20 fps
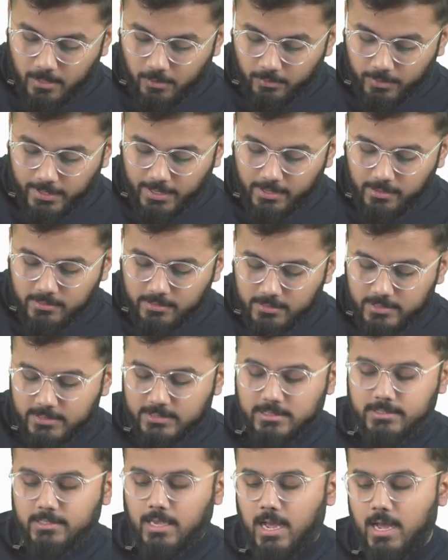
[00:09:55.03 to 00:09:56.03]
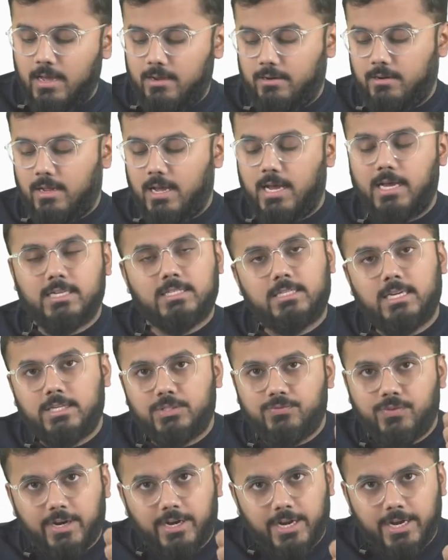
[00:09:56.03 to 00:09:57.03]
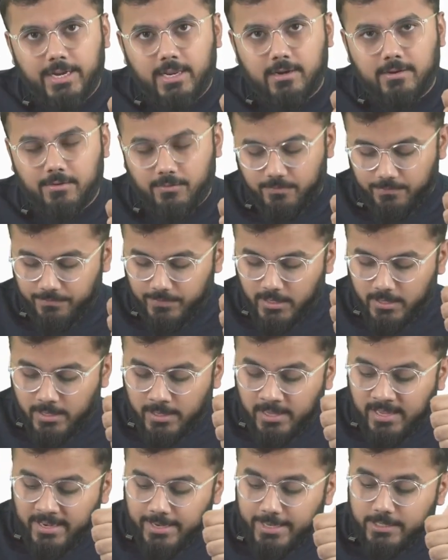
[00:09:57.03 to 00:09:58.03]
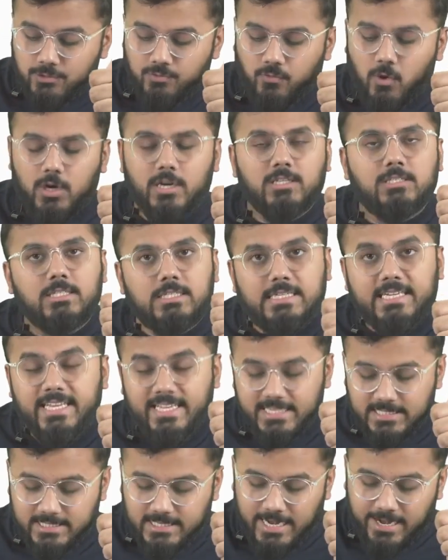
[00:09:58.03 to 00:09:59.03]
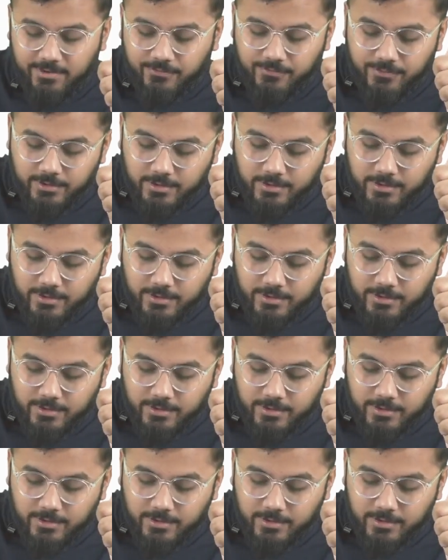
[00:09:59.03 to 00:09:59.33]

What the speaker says: Okay, this is R. R stands for radial nerve. Next, what does T stand